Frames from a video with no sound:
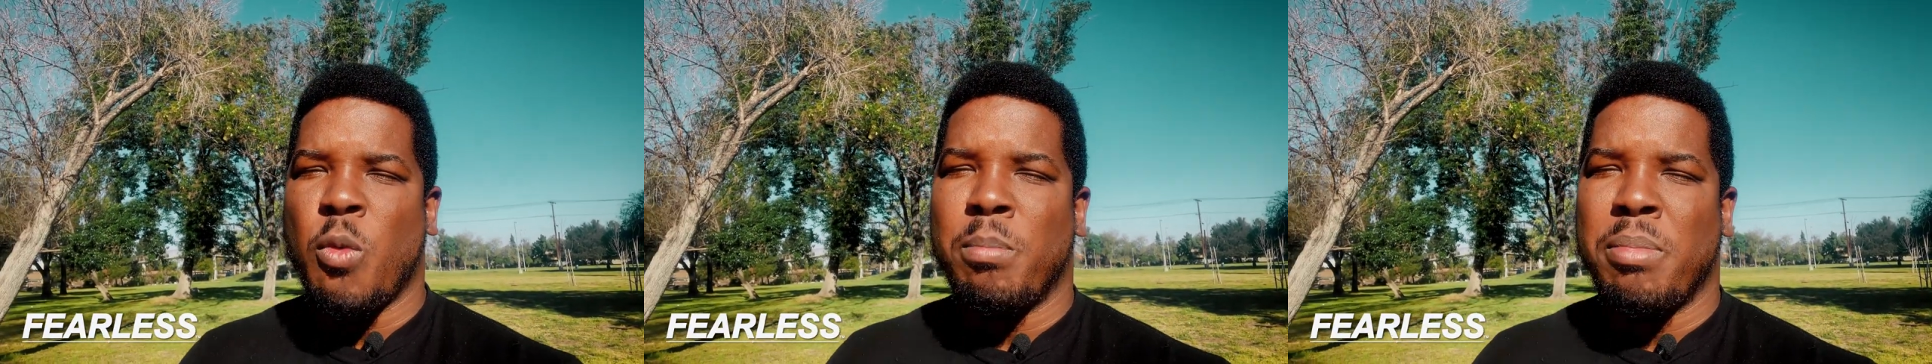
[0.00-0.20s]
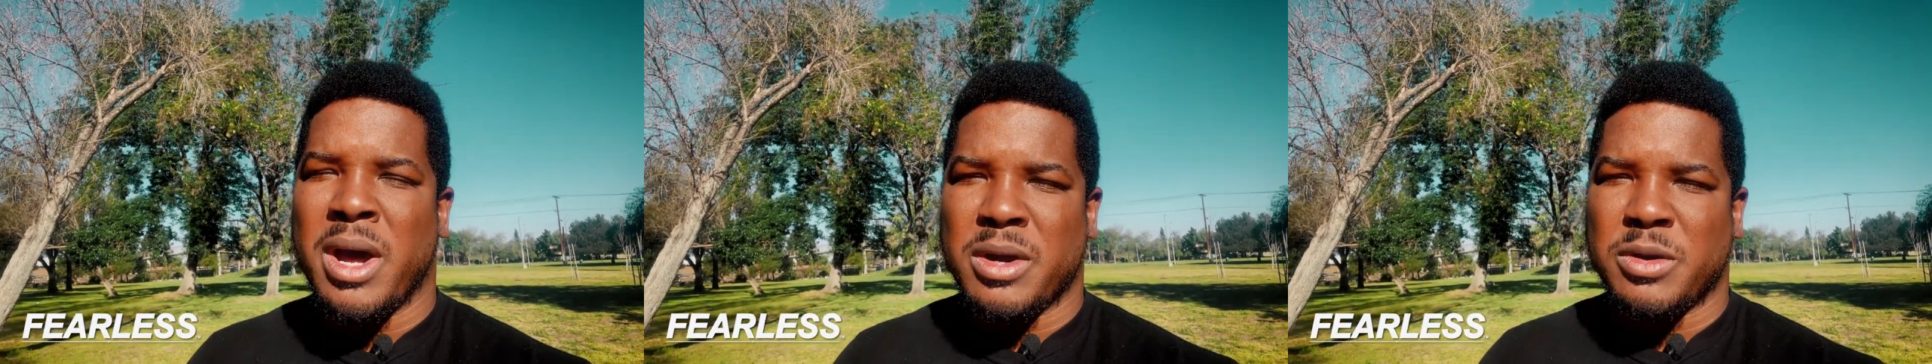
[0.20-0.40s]

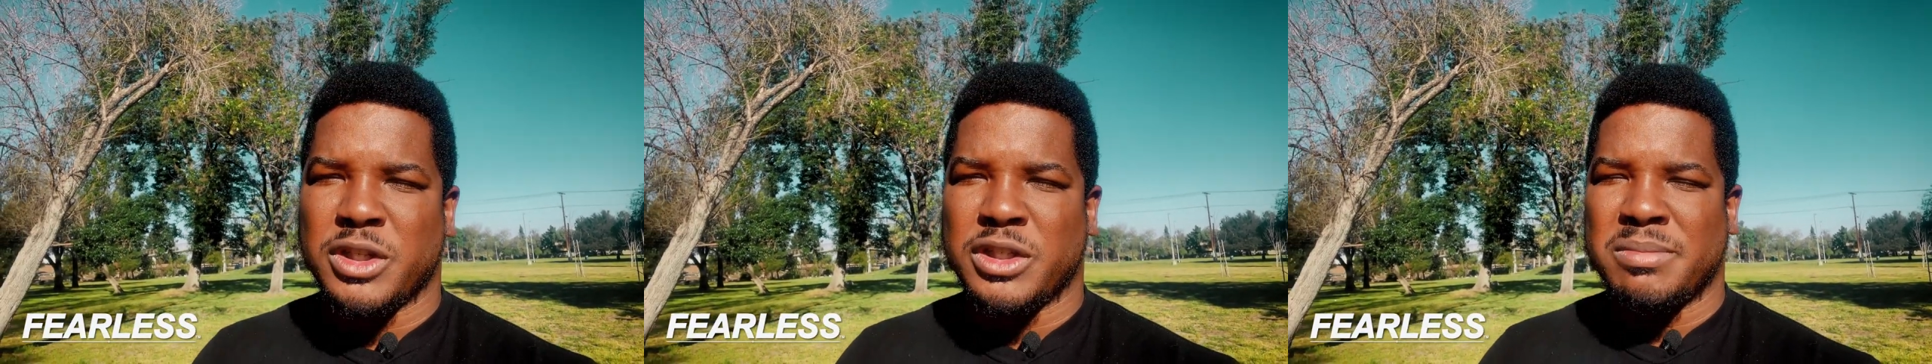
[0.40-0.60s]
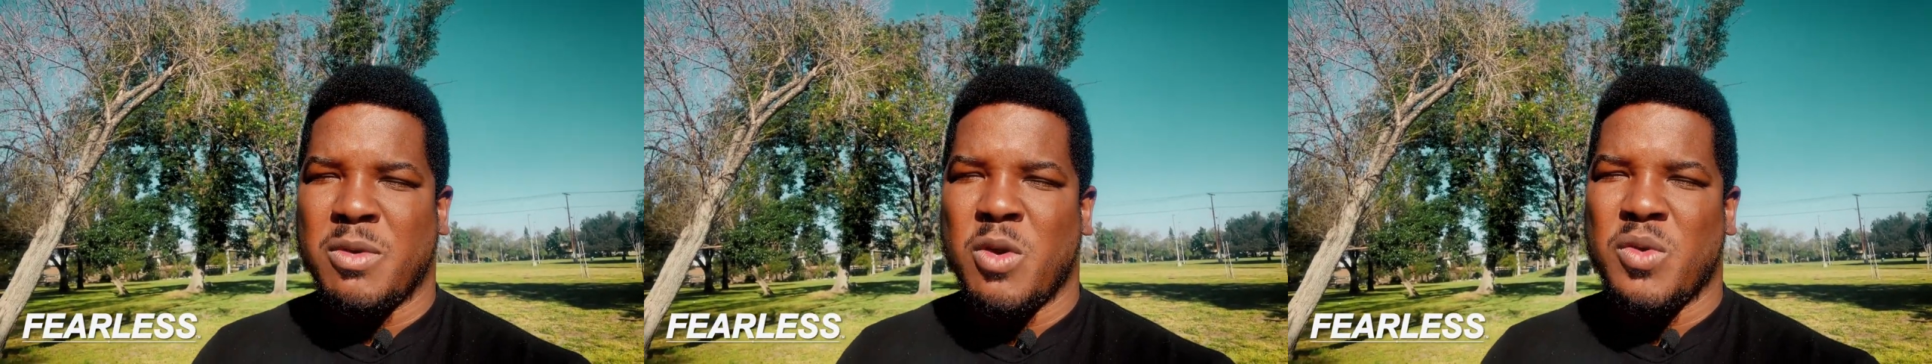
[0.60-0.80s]
butter
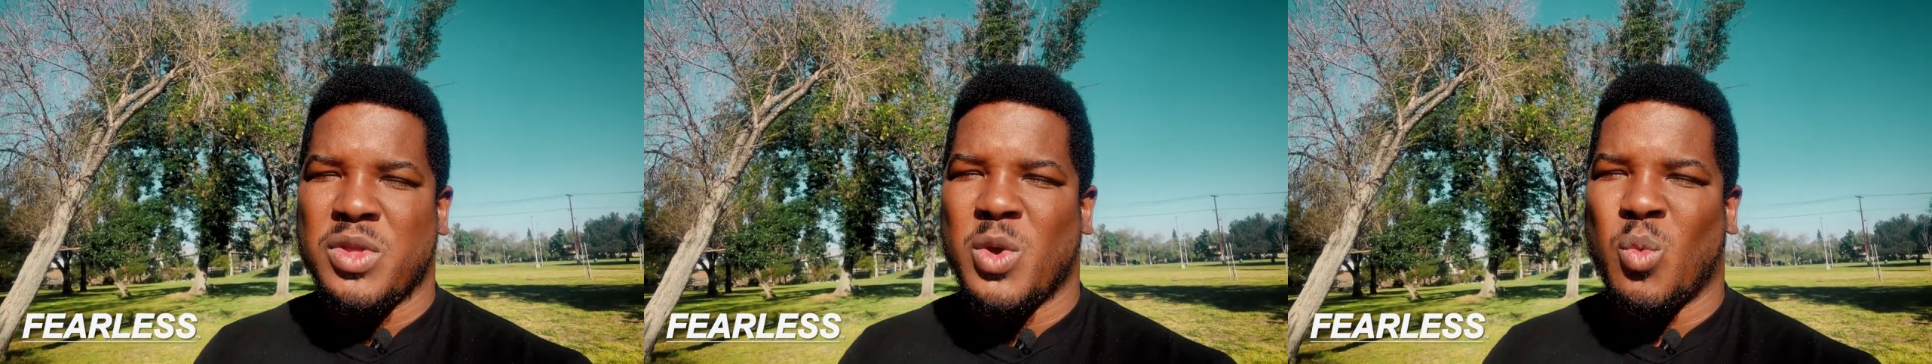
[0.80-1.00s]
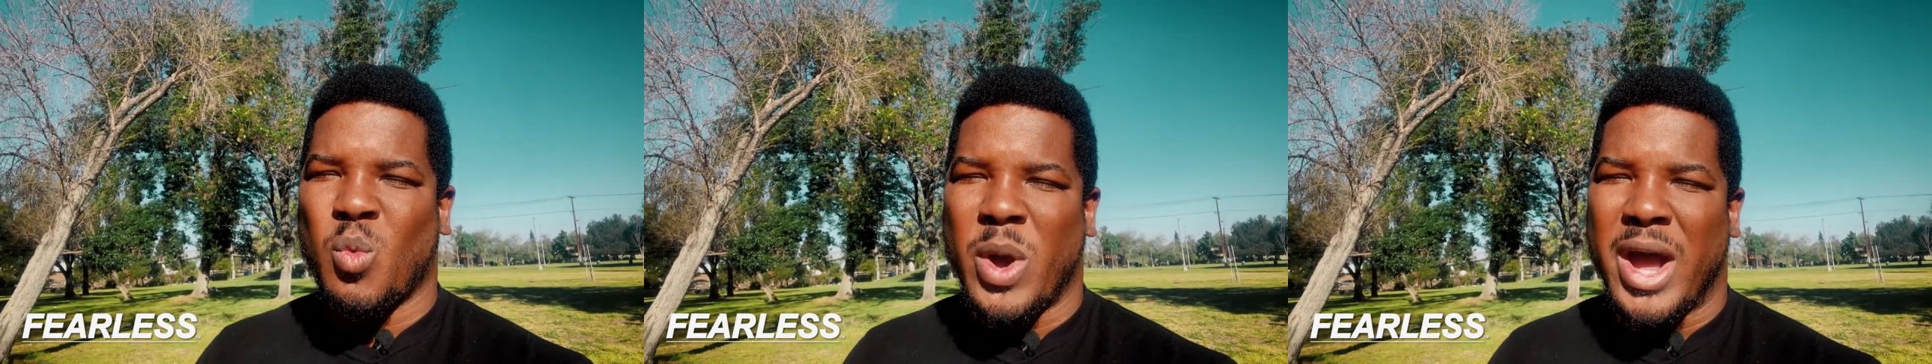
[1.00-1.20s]
smooth
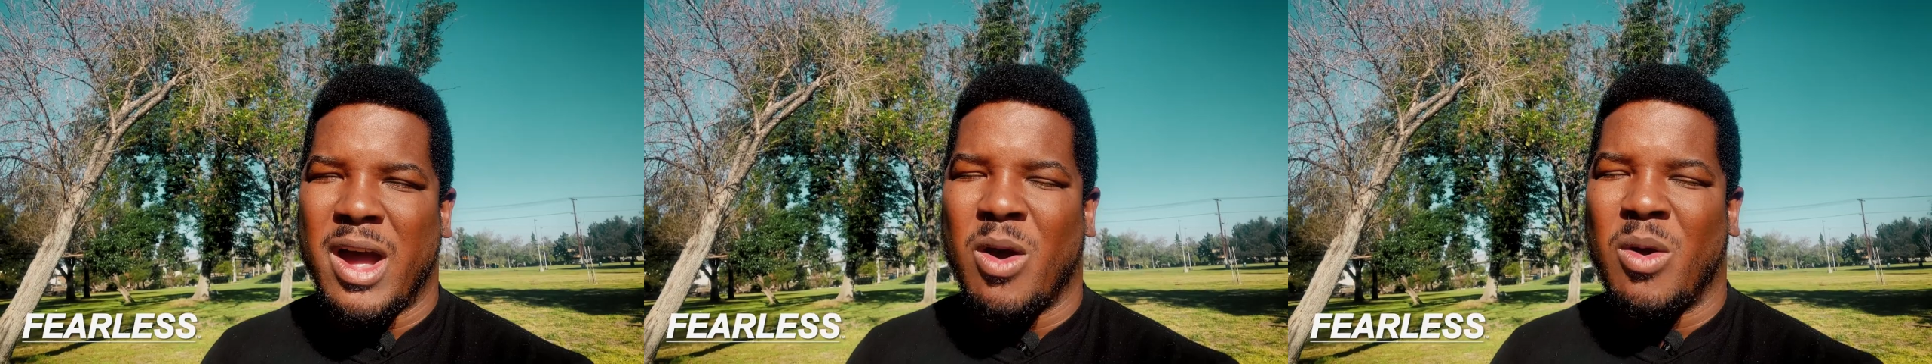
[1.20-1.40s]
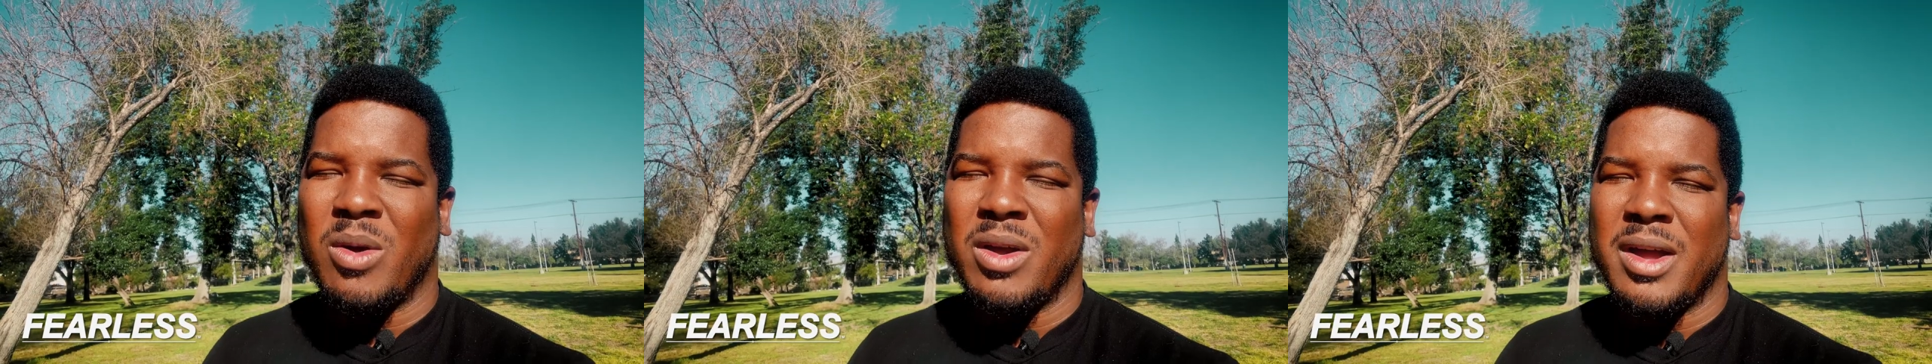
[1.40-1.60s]
and
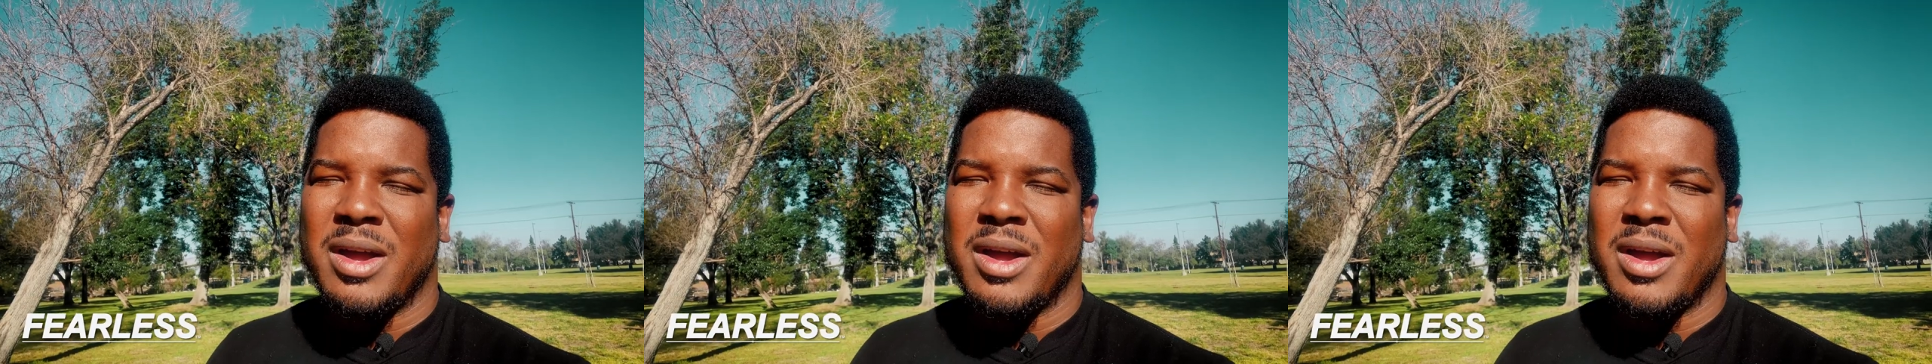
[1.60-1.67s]
well,